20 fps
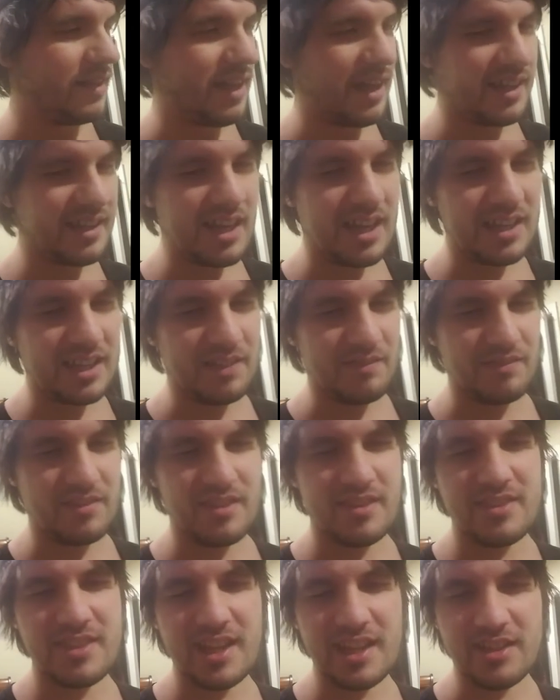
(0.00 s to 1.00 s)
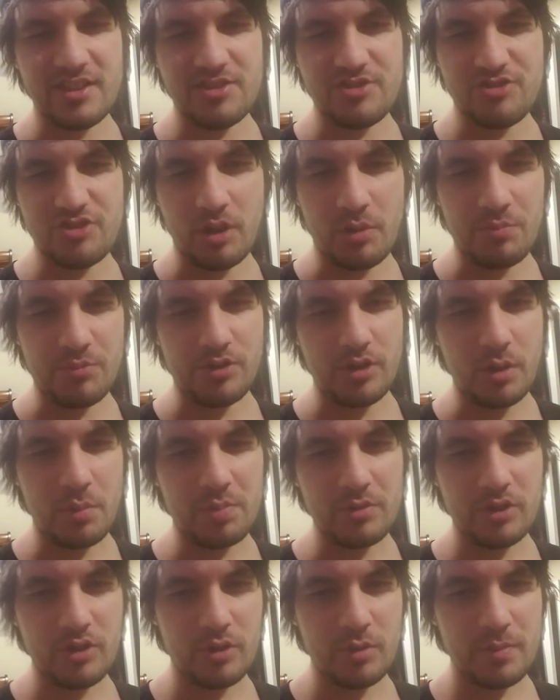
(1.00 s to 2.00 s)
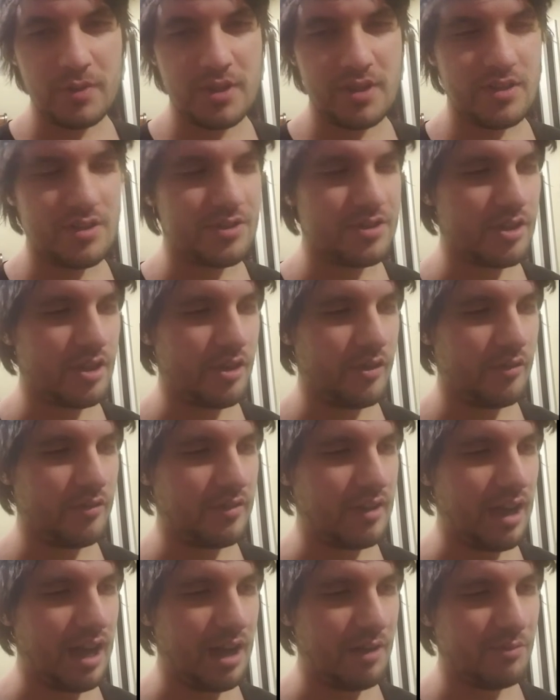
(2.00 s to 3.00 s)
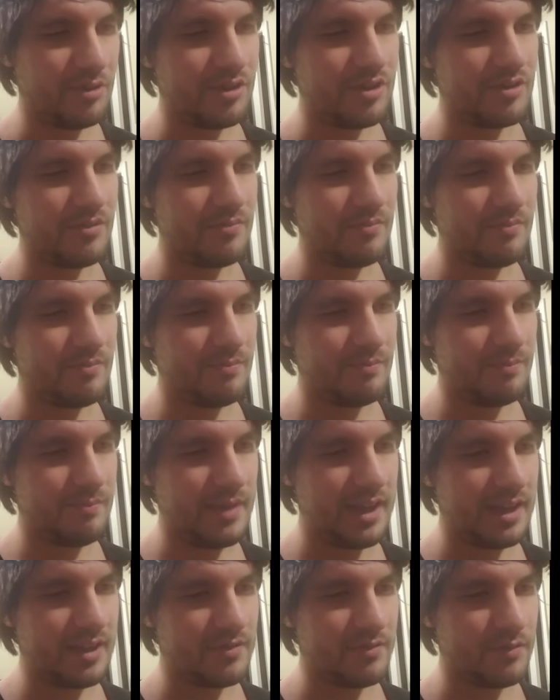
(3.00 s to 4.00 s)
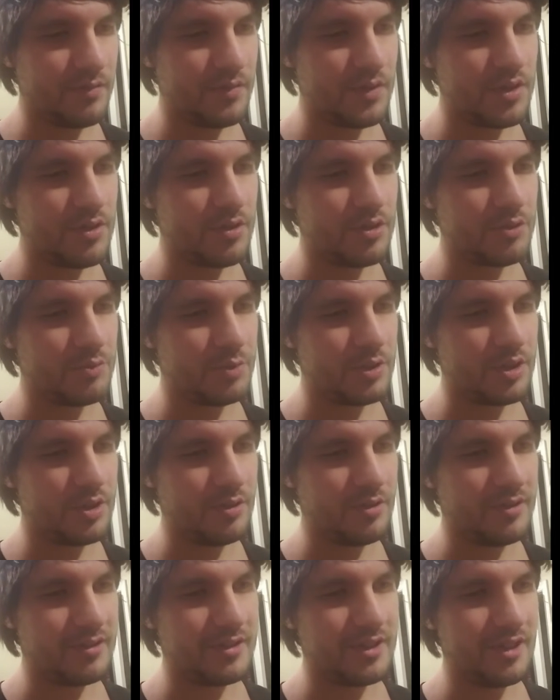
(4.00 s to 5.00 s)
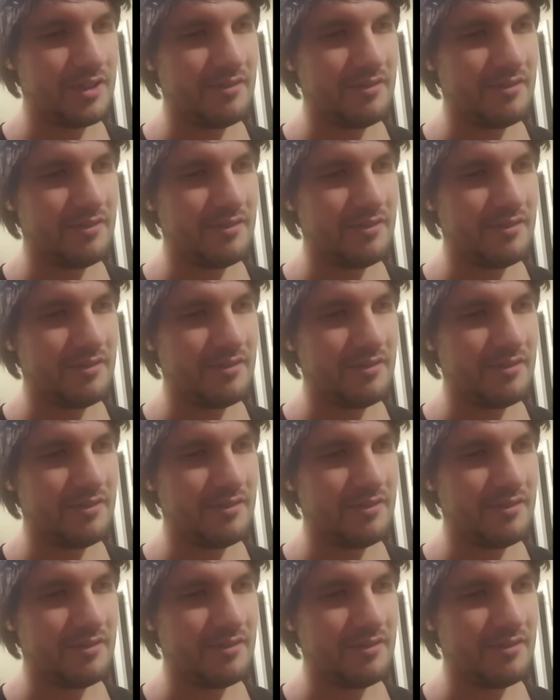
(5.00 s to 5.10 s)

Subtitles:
I kind of get things jumped up a little bit, so I want to make reviews where